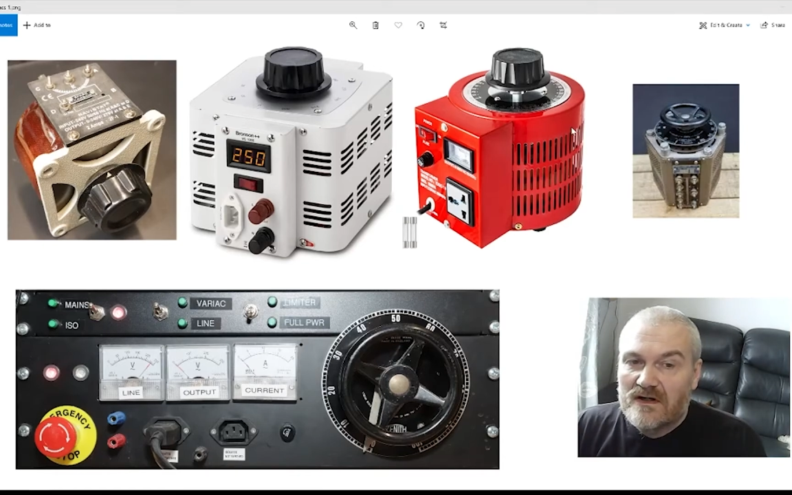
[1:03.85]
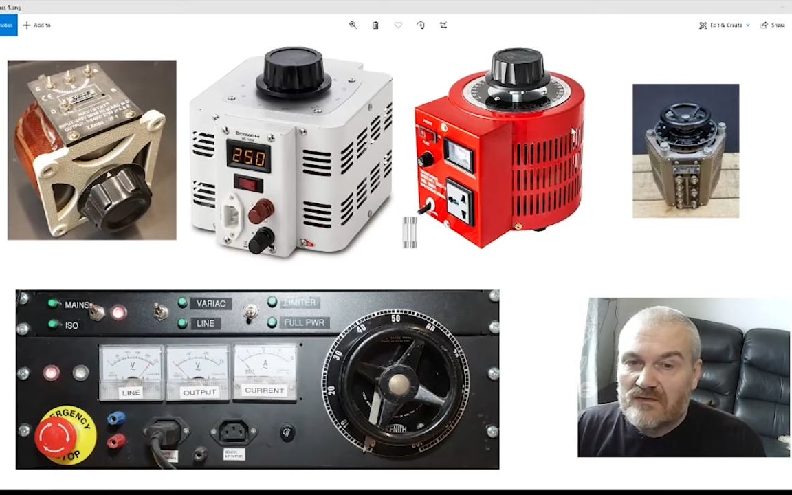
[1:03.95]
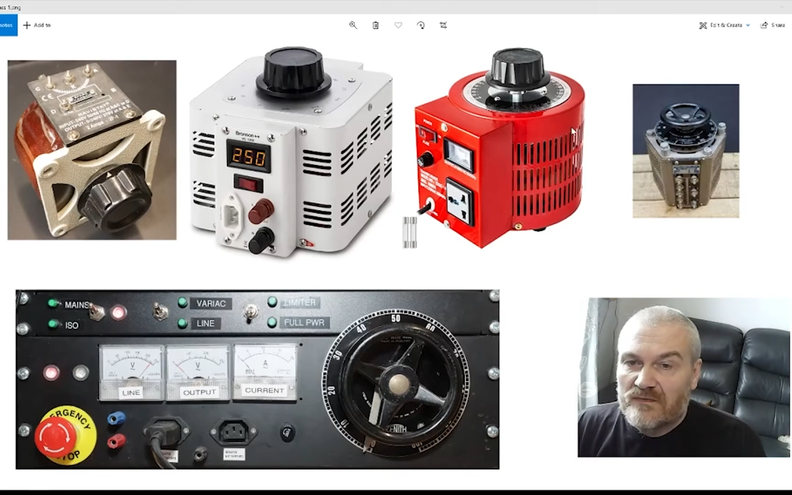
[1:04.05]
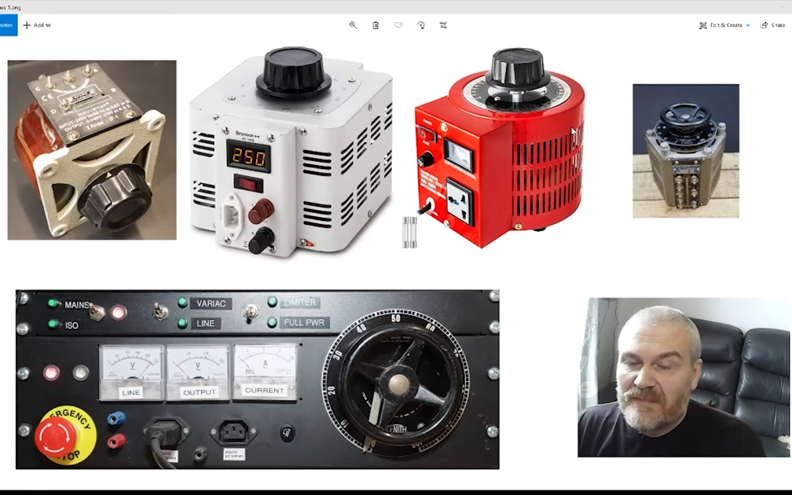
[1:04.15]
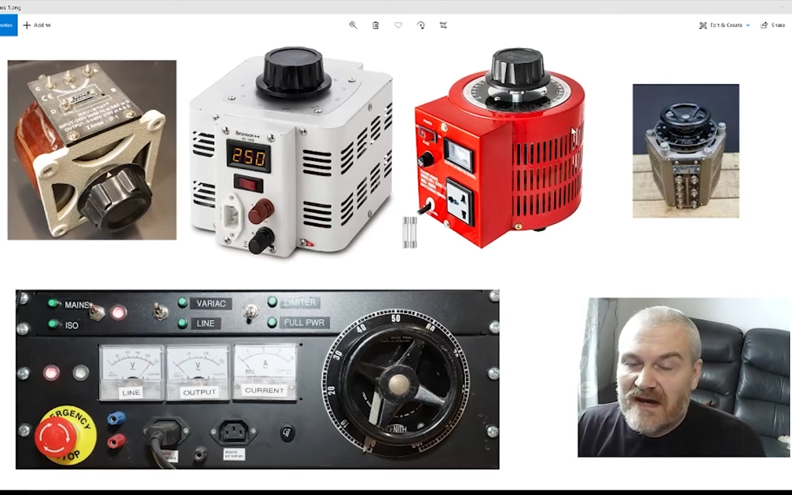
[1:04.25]

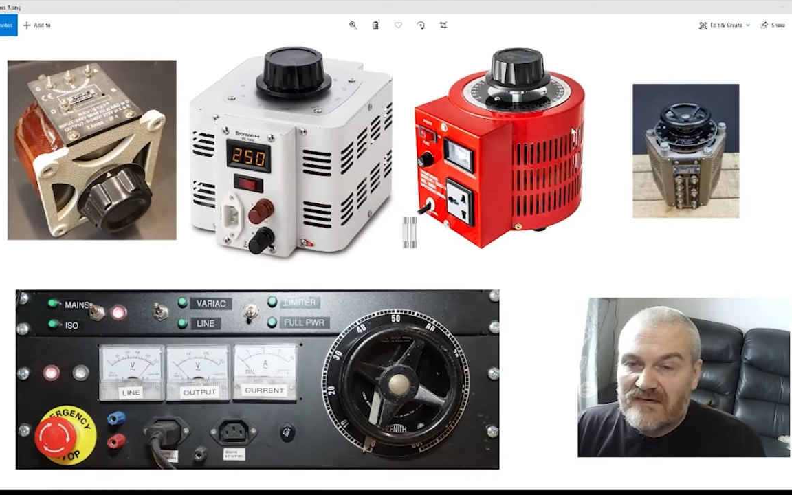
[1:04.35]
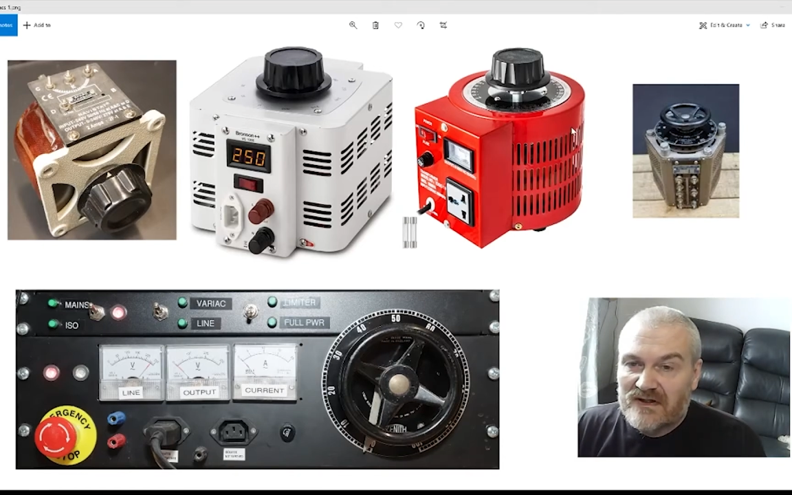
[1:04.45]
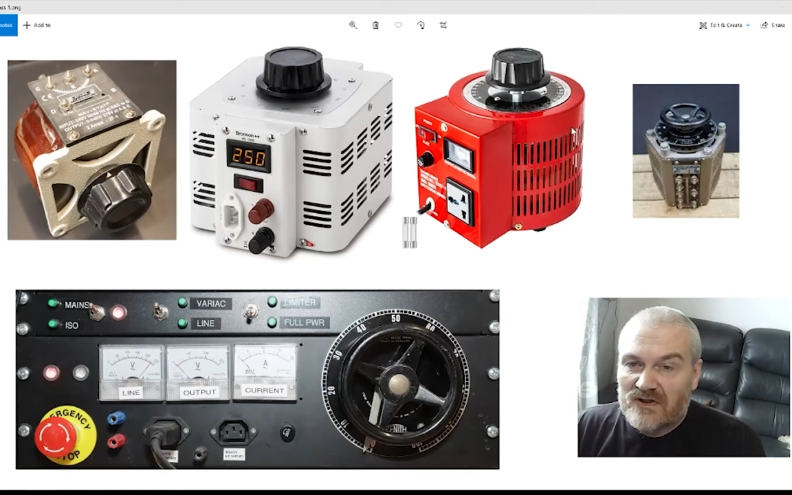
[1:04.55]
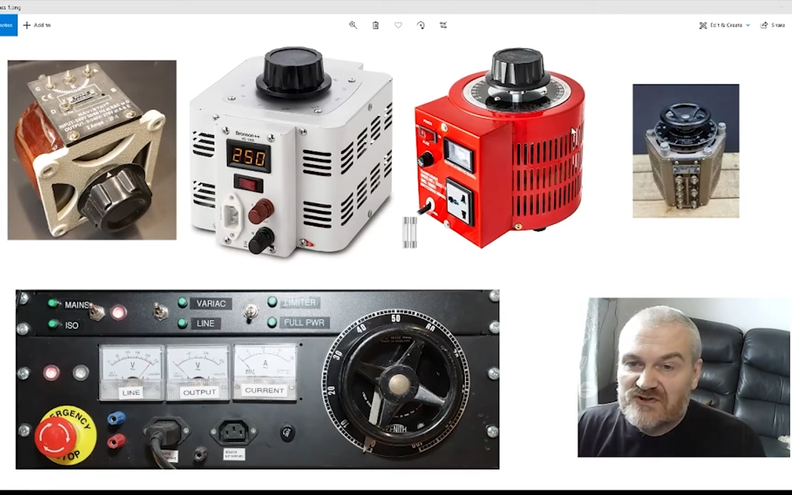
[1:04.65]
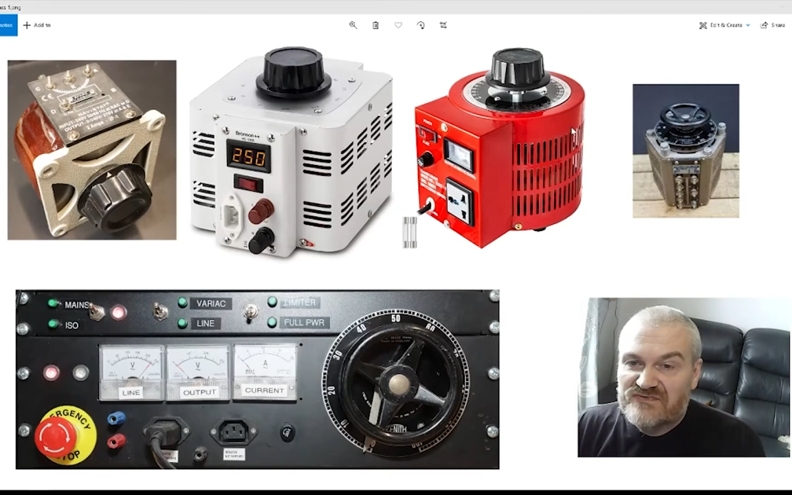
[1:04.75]
repairing
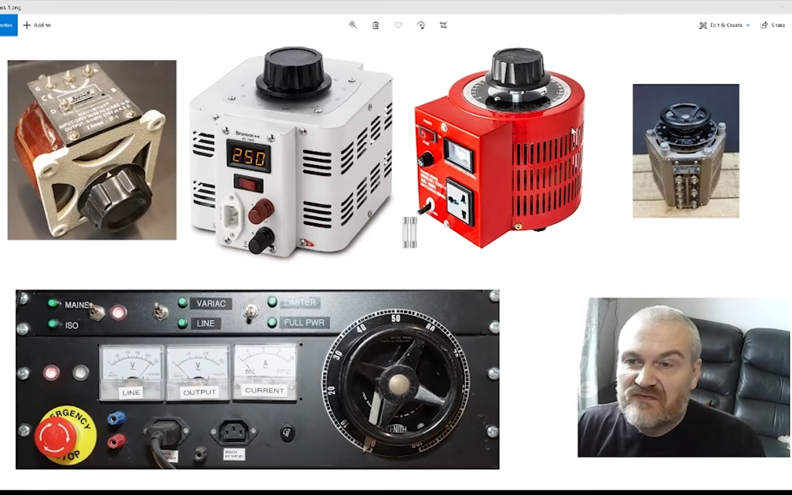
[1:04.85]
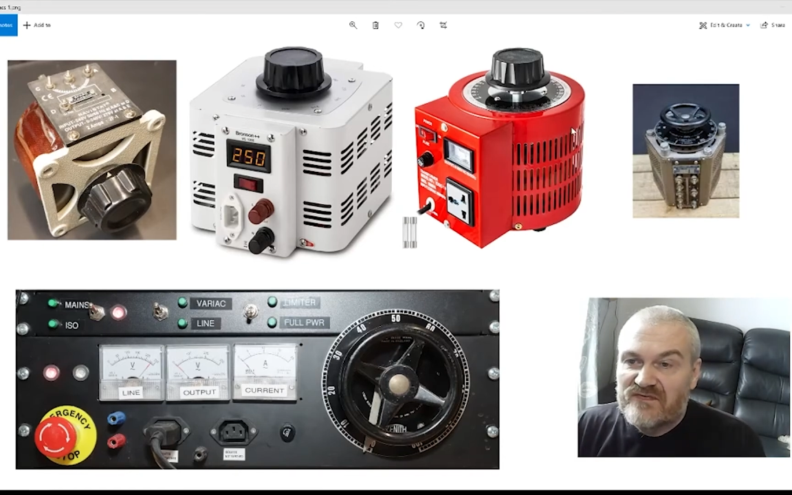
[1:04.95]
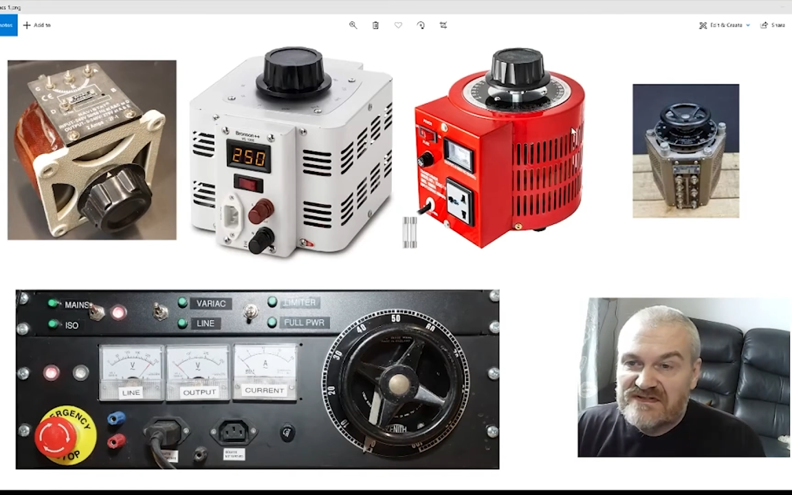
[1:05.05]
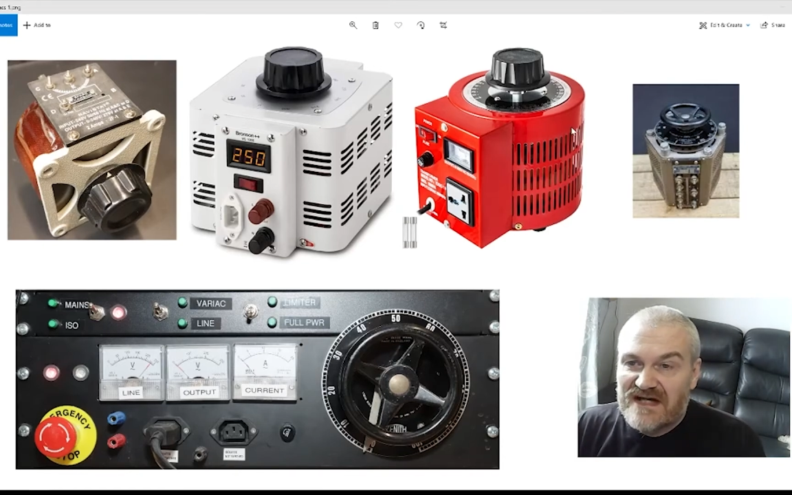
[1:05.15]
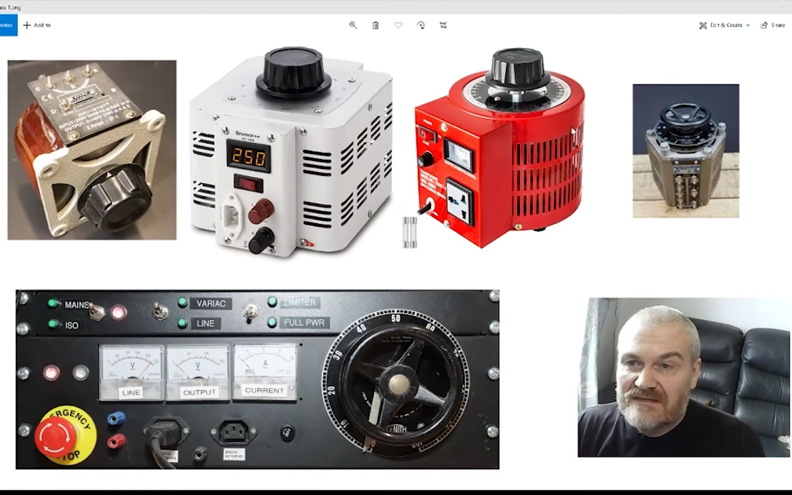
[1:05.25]
a lot of
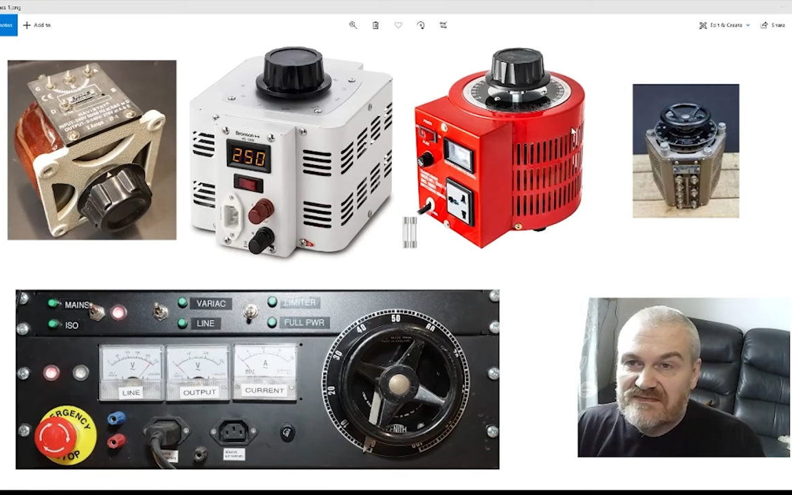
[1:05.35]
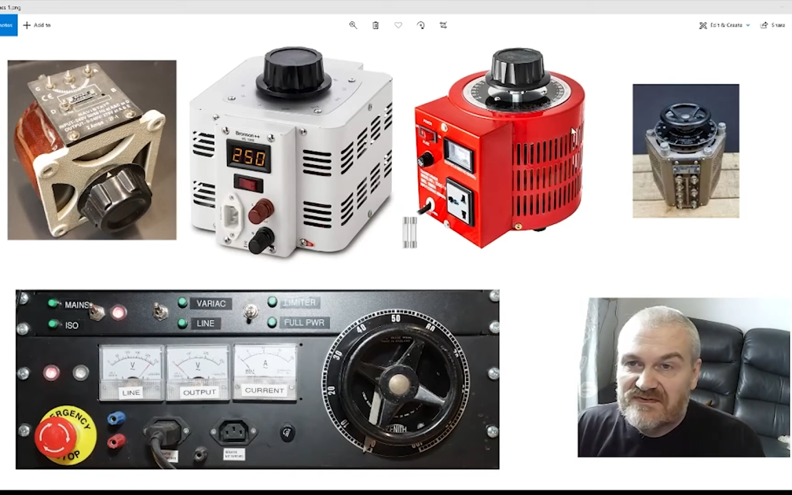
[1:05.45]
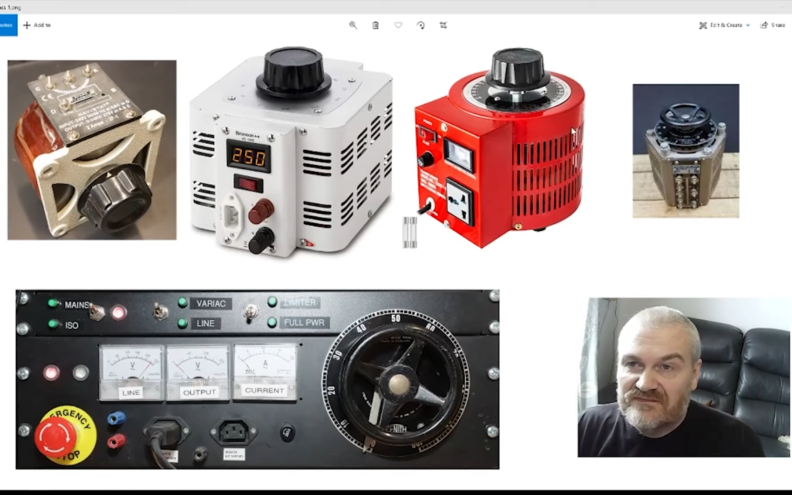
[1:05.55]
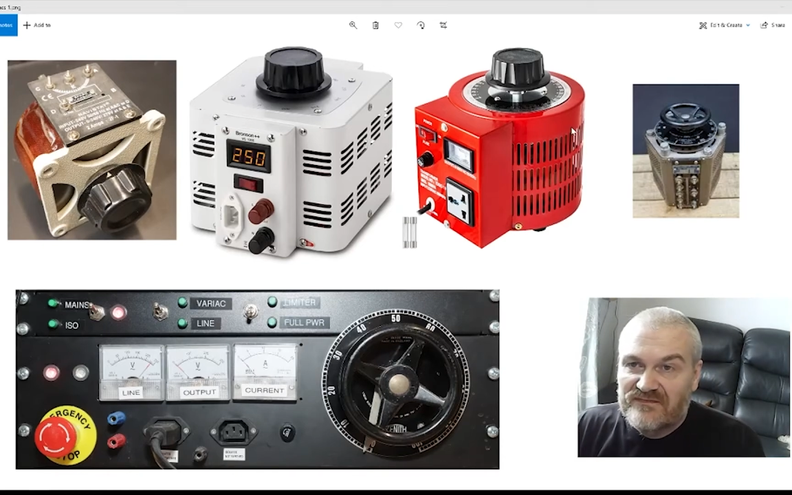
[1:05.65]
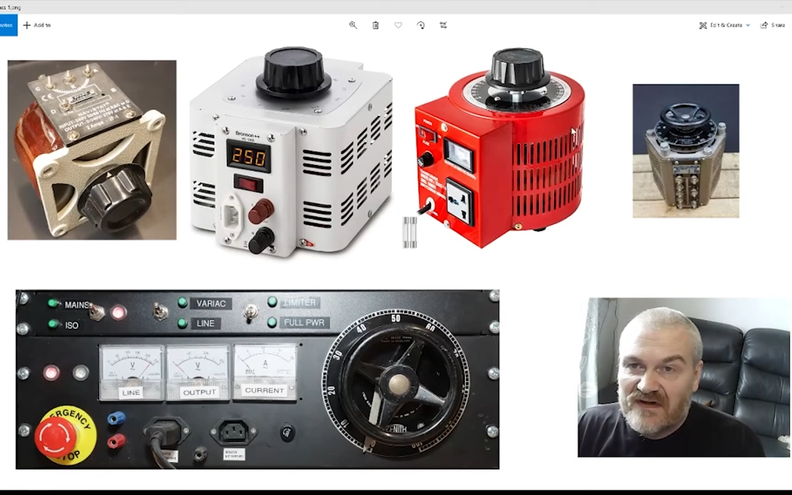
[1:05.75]
other types of